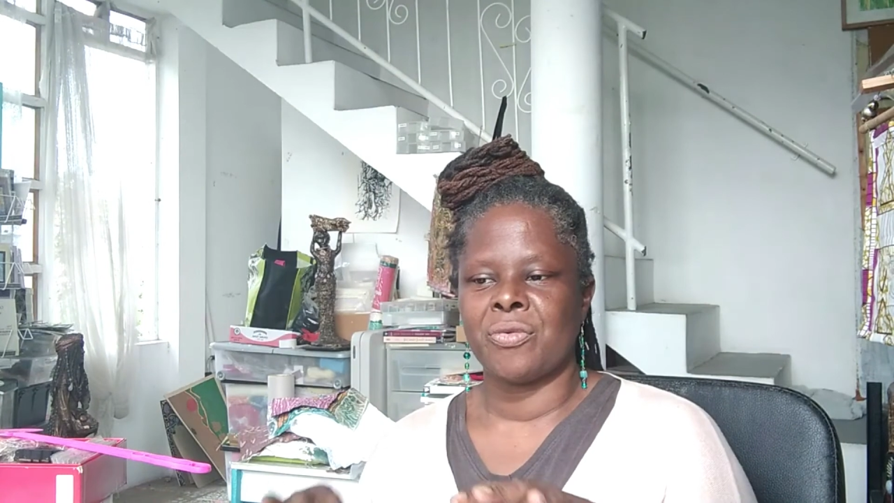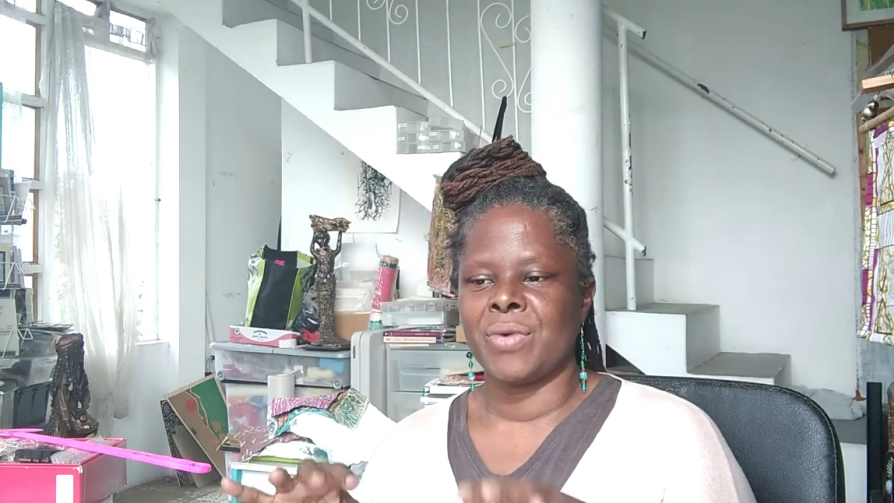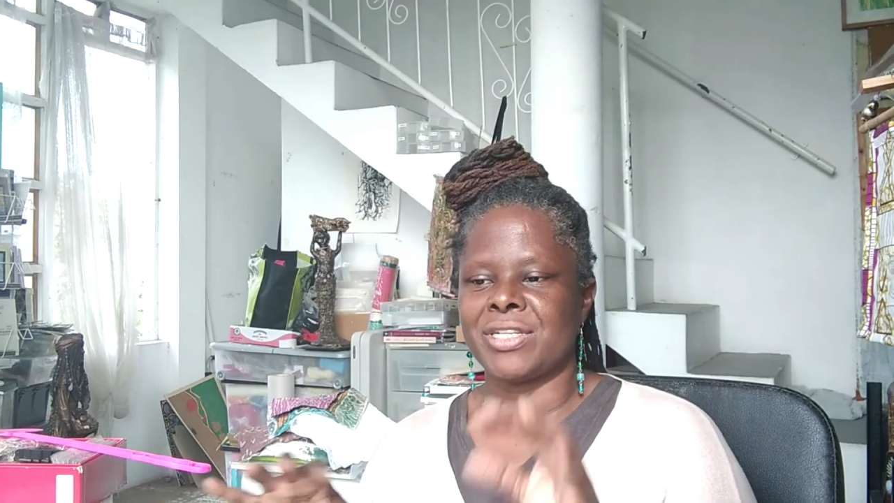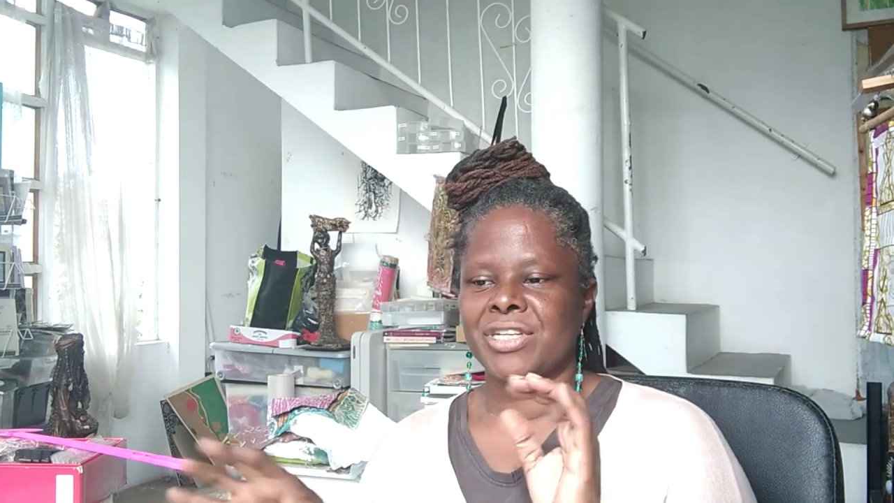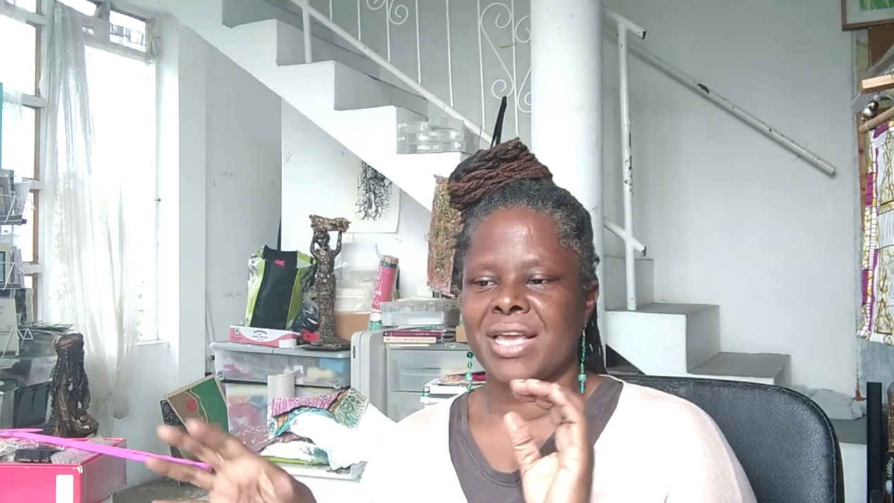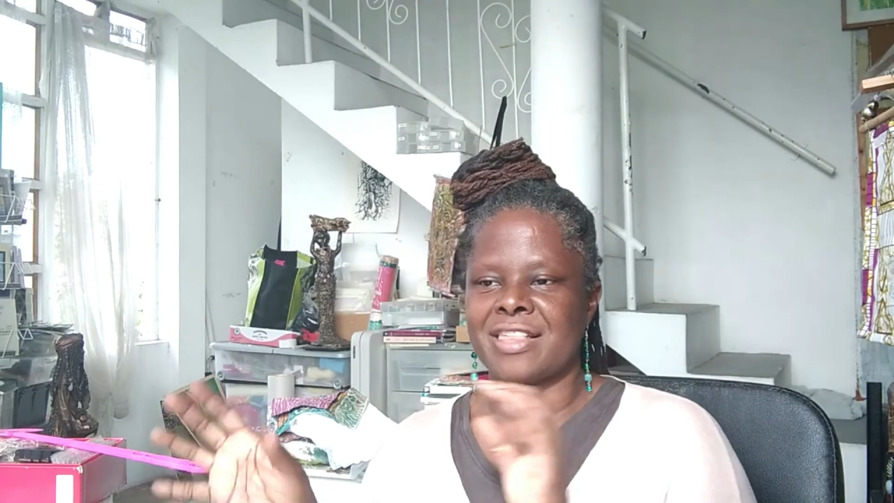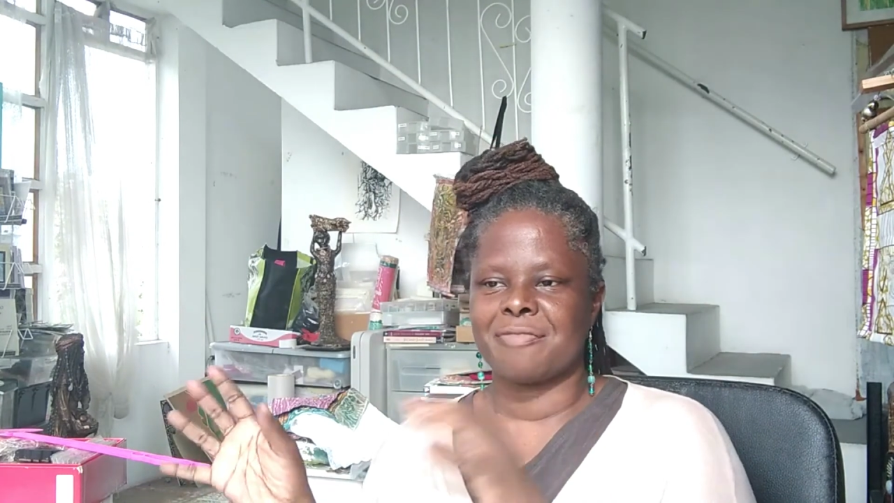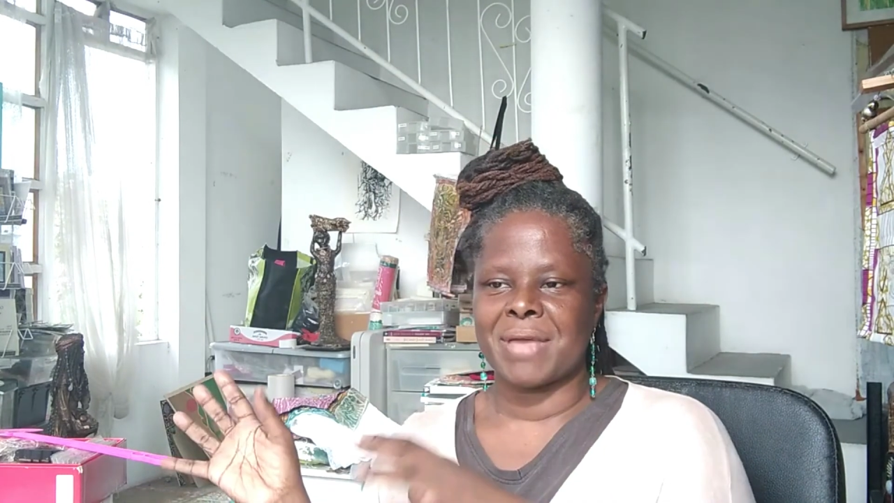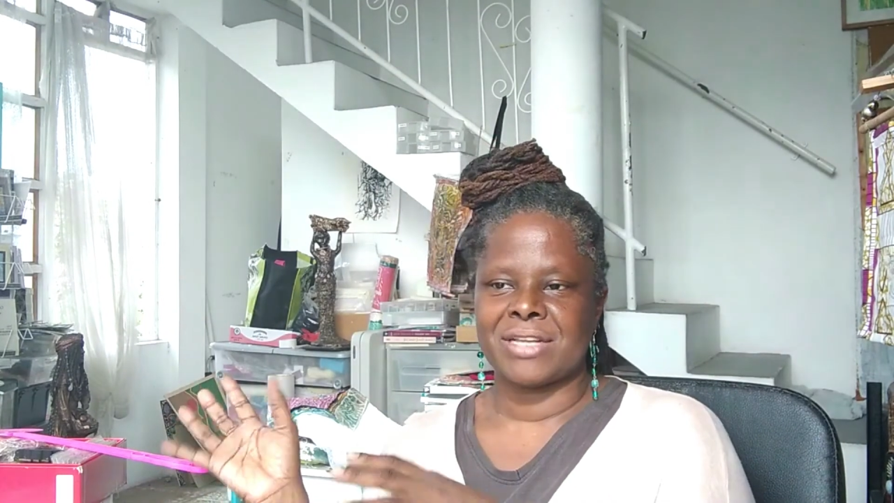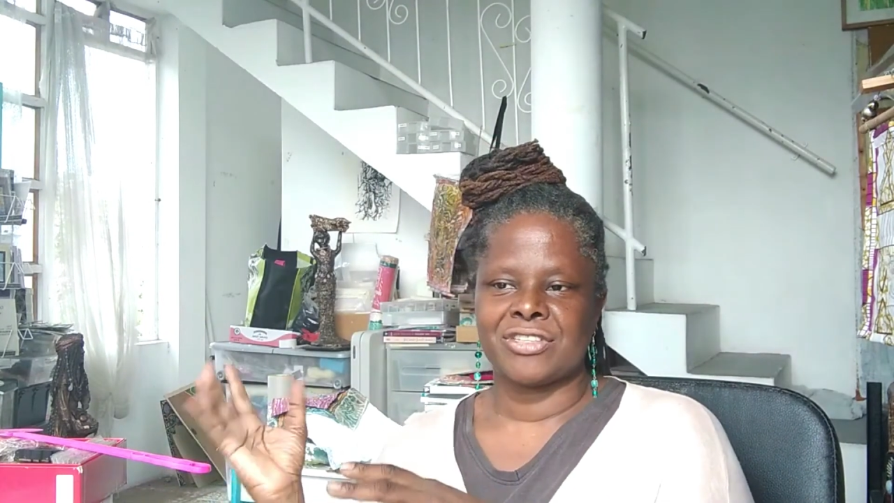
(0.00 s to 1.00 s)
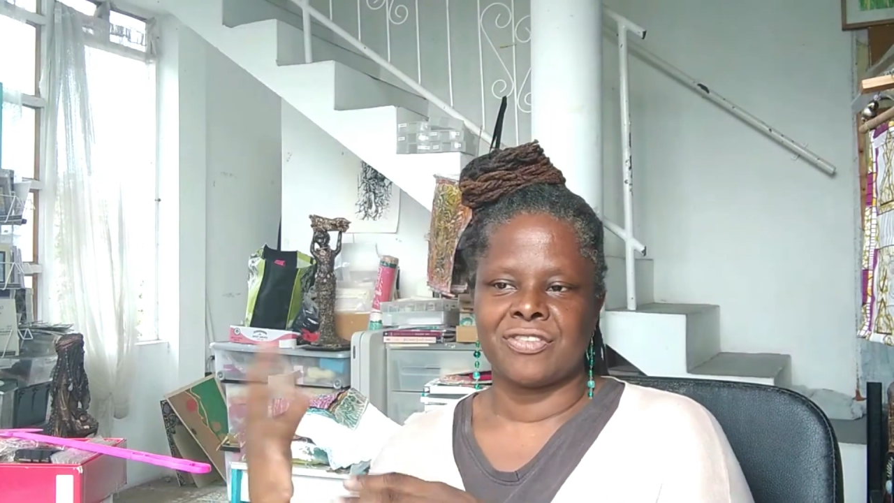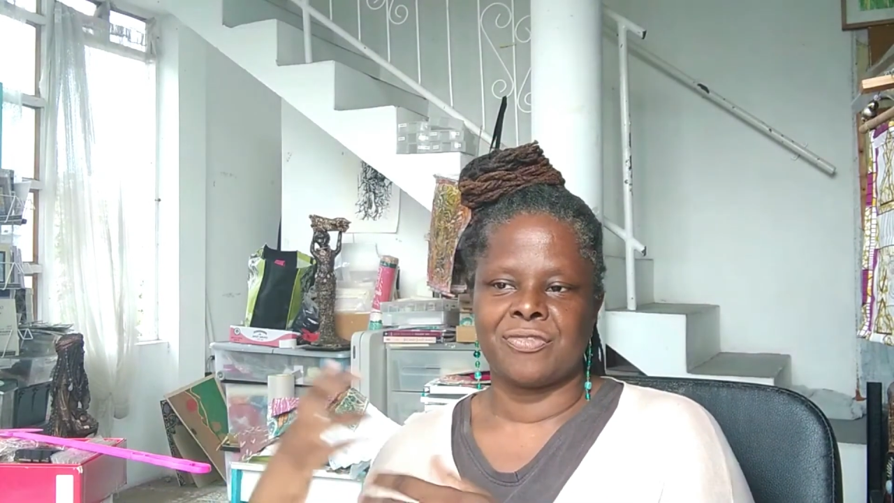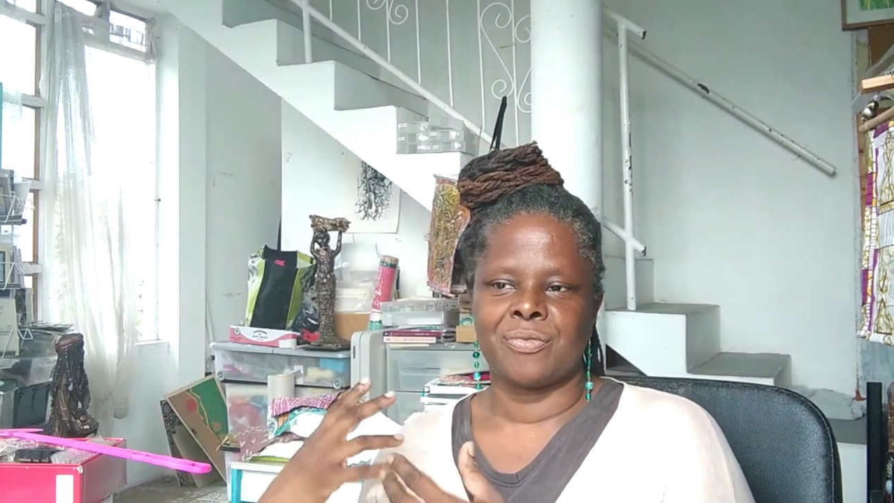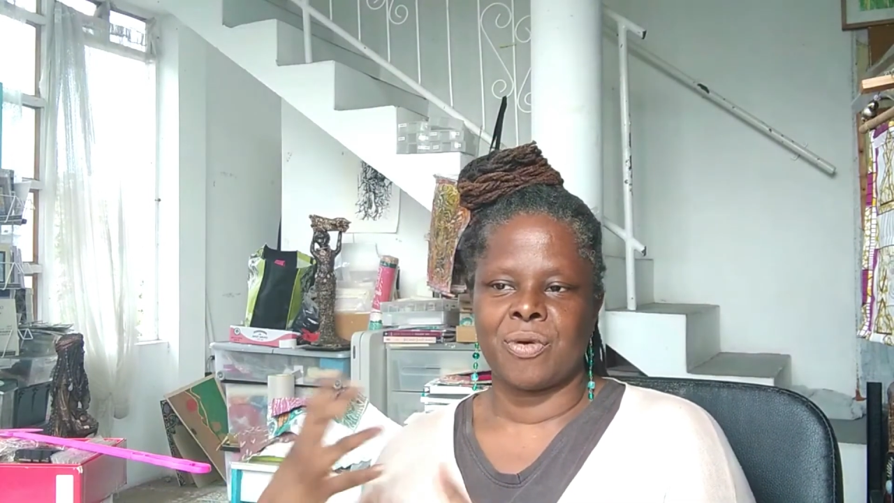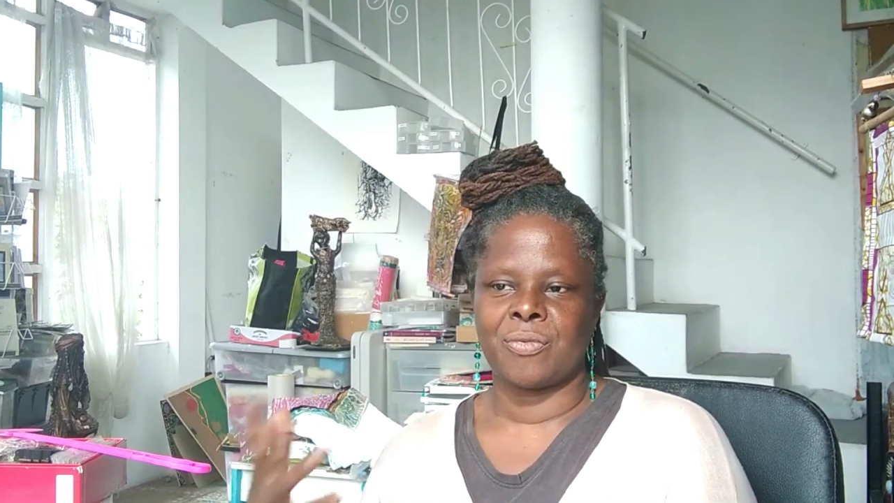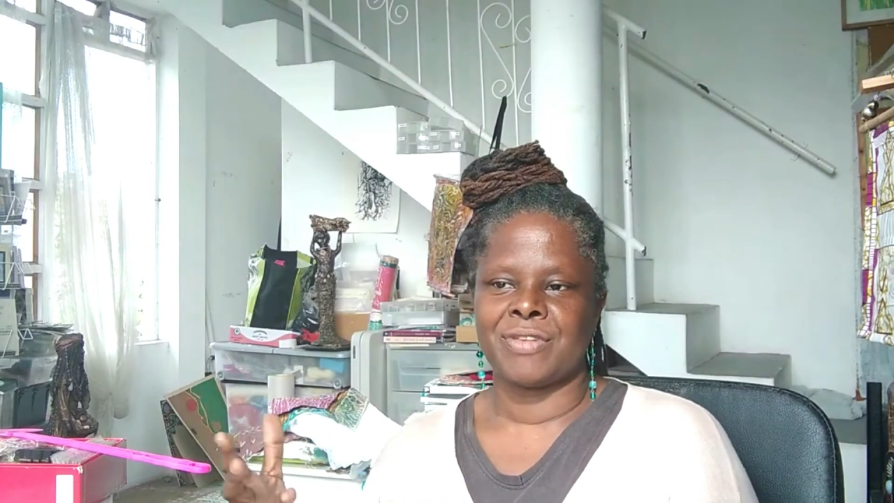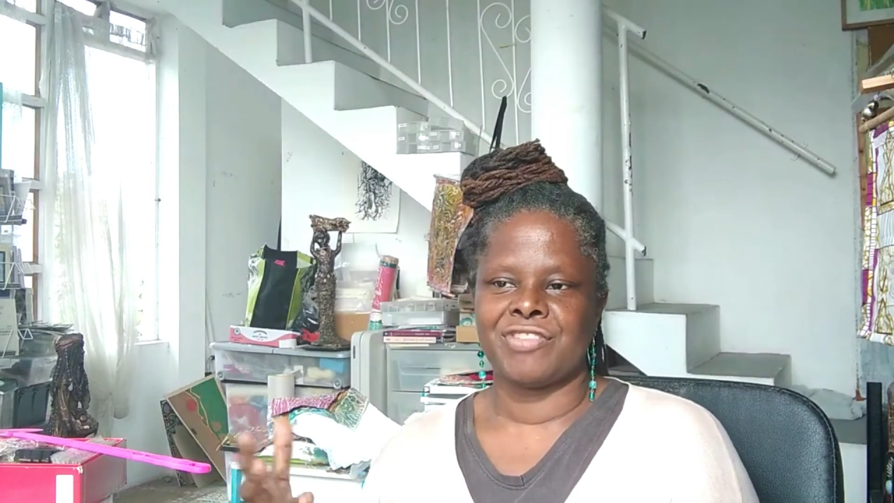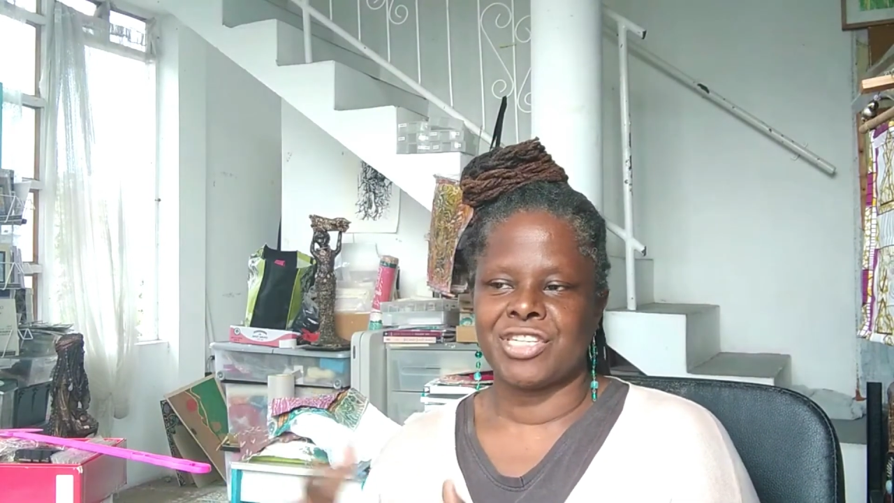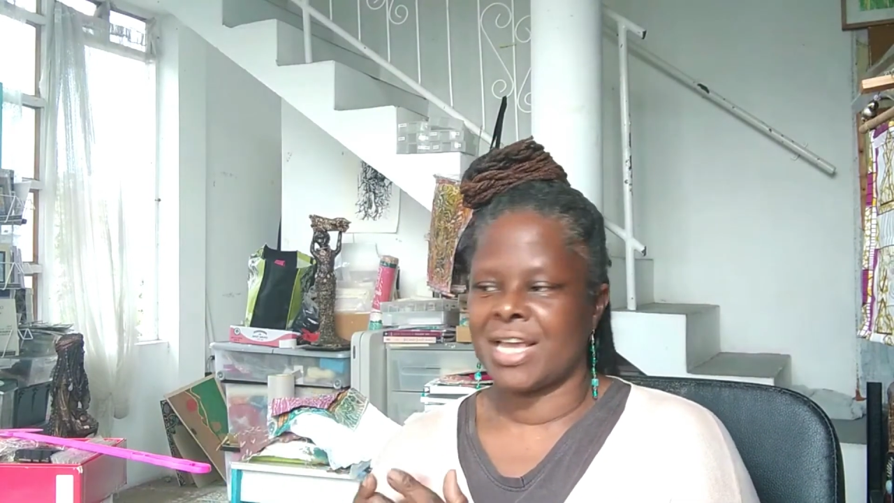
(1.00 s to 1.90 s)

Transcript: which aspect of what we have